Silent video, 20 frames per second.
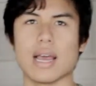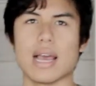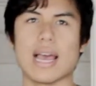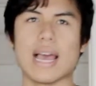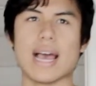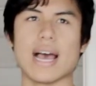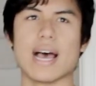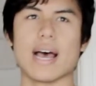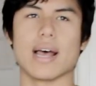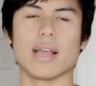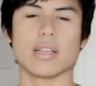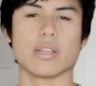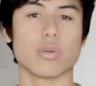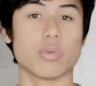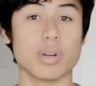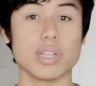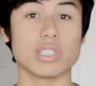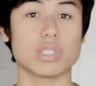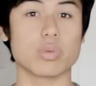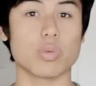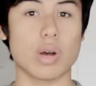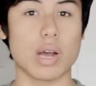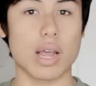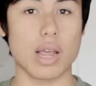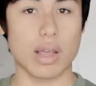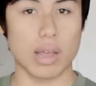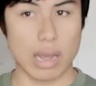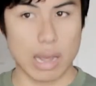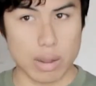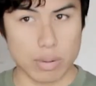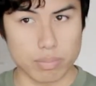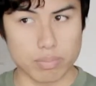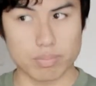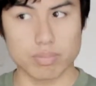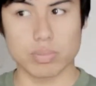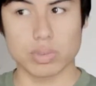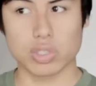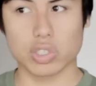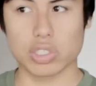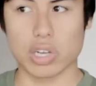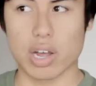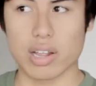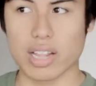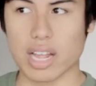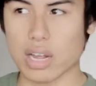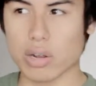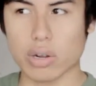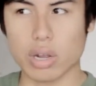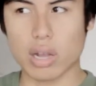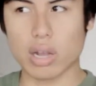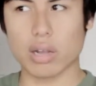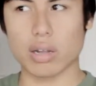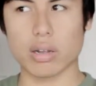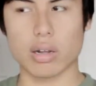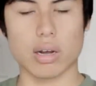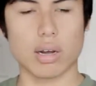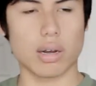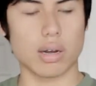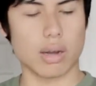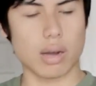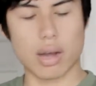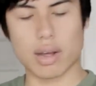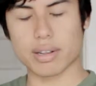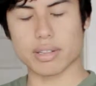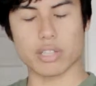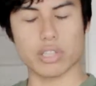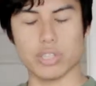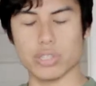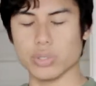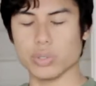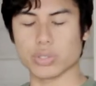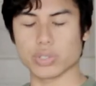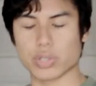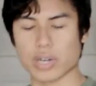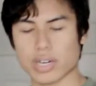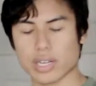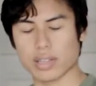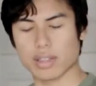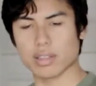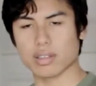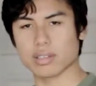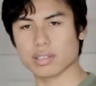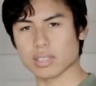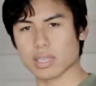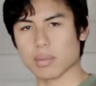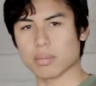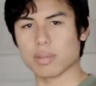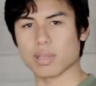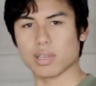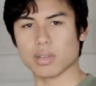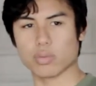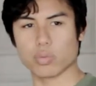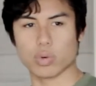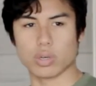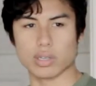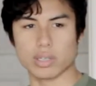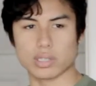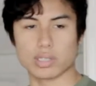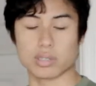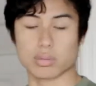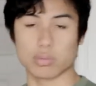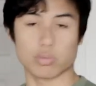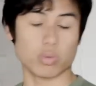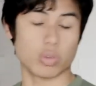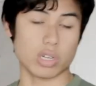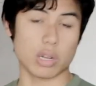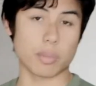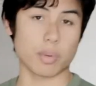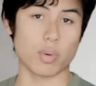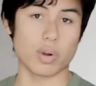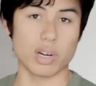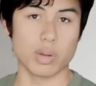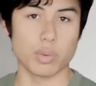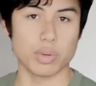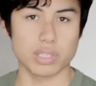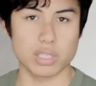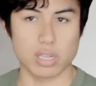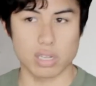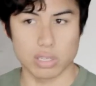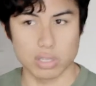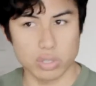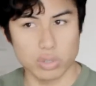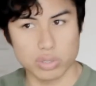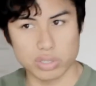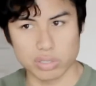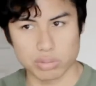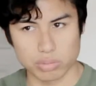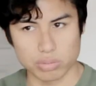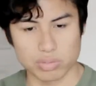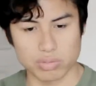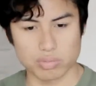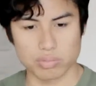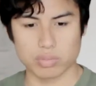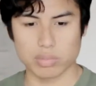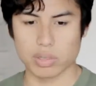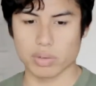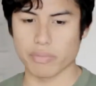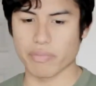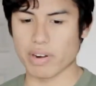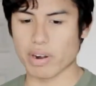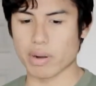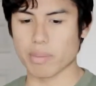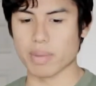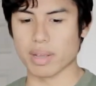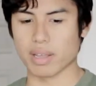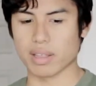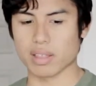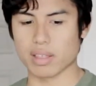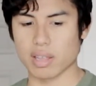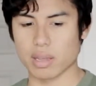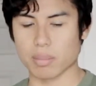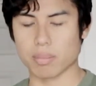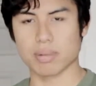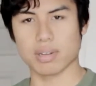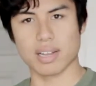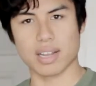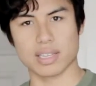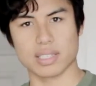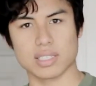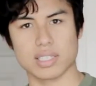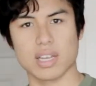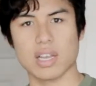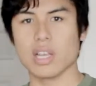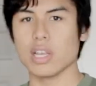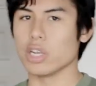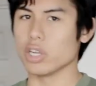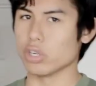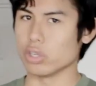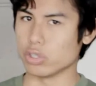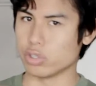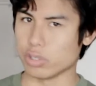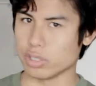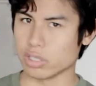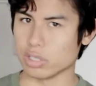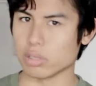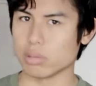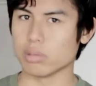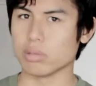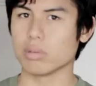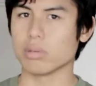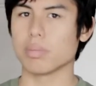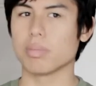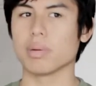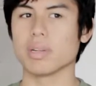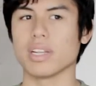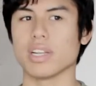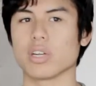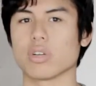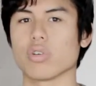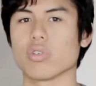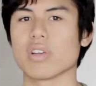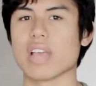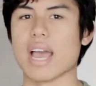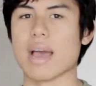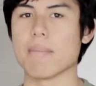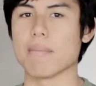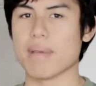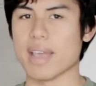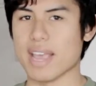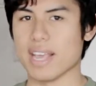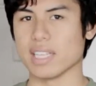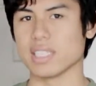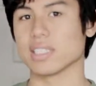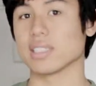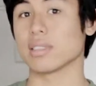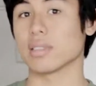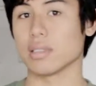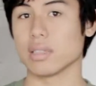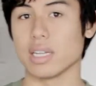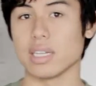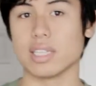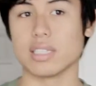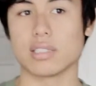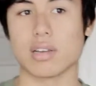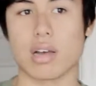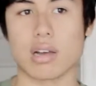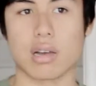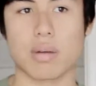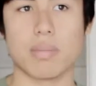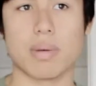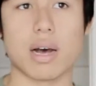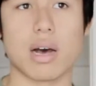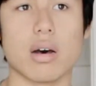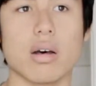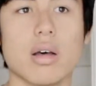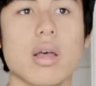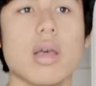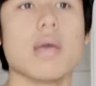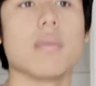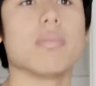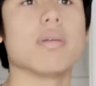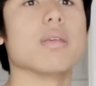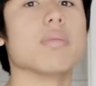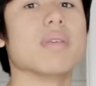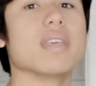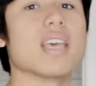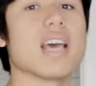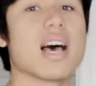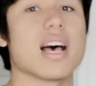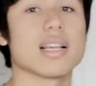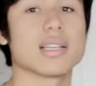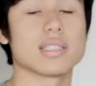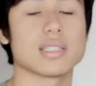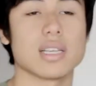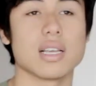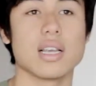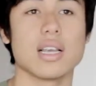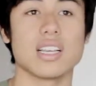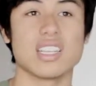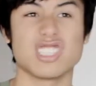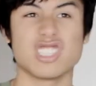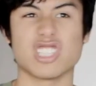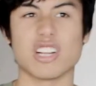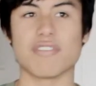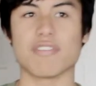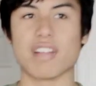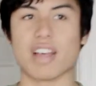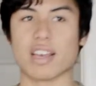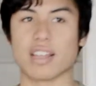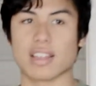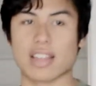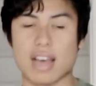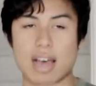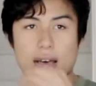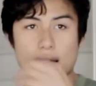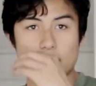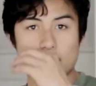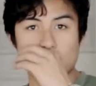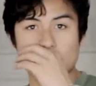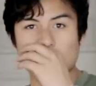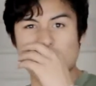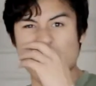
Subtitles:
And the reason why I saw that on the news or something was, well, number one, it was on the news and it was a very big thing. Plus, you know, during the political campaigns, they did talk about PBS, stuff like that.